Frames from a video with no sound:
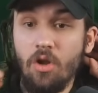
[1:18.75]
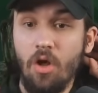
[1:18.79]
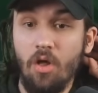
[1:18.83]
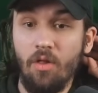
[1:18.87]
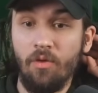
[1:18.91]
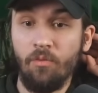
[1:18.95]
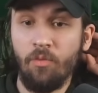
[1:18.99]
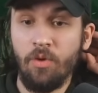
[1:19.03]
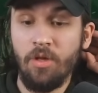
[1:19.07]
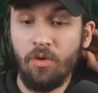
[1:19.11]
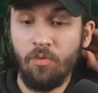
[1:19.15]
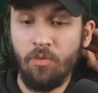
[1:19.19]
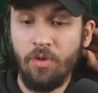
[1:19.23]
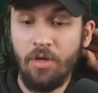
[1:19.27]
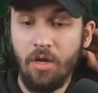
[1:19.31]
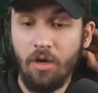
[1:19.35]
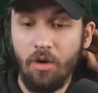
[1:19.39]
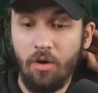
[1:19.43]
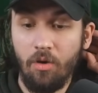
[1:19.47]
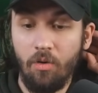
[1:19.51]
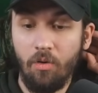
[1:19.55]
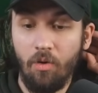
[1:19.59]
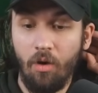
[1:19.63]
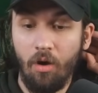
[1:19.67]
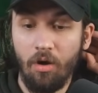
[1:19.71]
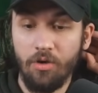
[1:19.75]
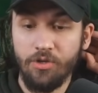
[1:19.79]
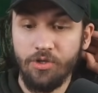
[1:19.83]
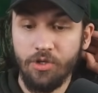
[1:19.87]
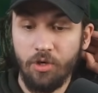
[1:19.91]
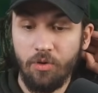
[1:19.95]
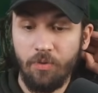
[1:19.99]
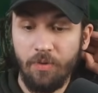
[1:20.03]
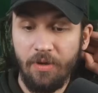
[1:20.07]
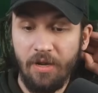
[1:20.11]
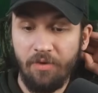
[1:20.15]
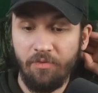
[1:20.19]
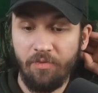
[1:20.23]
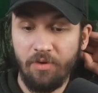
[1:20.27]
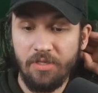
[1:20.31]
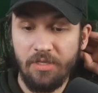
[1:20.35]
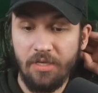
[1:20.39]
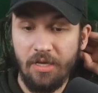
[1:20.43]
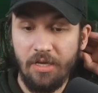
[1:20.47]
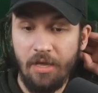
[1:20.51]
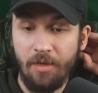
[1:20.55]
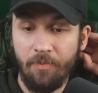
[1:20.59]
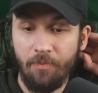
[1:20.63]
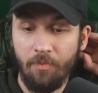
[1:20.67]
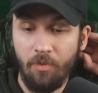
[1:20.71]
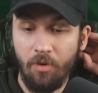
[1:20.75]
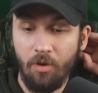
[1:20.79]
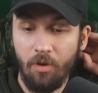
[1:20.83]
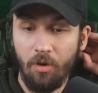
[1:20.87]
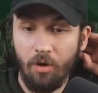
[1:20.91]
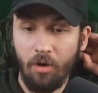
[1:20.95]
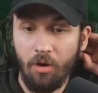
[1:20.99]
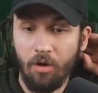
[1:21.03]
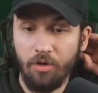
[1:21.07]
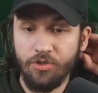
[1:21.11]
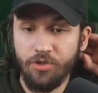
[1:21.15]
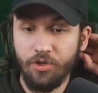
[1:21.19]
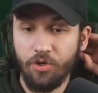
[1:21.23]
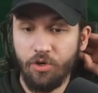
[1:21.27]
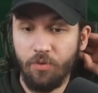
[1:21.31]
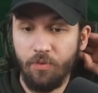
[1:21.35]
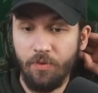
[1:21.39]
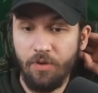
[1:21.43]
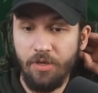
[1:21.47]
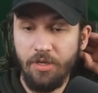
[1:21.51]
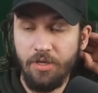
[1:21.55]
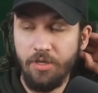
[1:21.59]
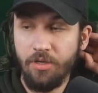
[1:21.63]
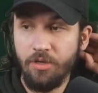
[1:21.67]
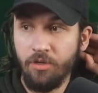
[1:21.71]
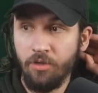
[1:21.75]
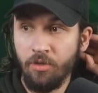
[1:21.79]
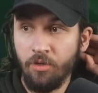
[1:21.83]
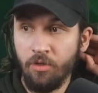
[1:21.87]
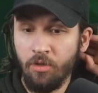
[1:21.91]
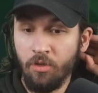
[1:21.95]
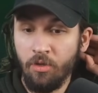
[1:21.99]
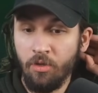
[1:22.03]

No, we, we go Archer Queen every time. Archer Queen.